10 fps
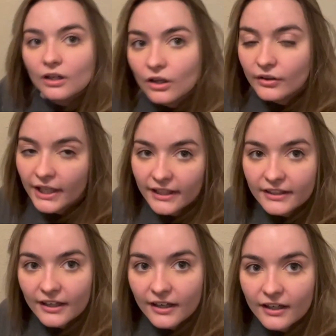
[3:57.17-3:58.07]
Okay
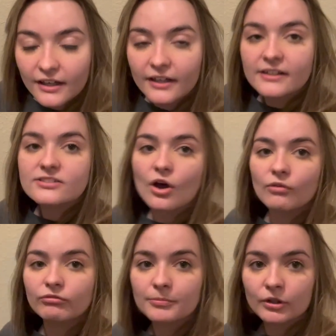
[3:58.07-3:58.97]
guys,
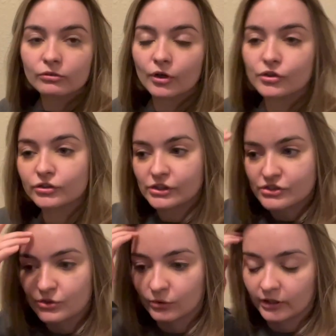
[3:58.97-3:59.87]
home from the grocery
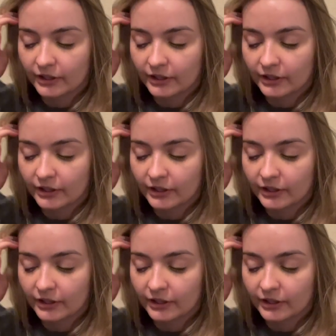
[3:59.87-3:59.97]
store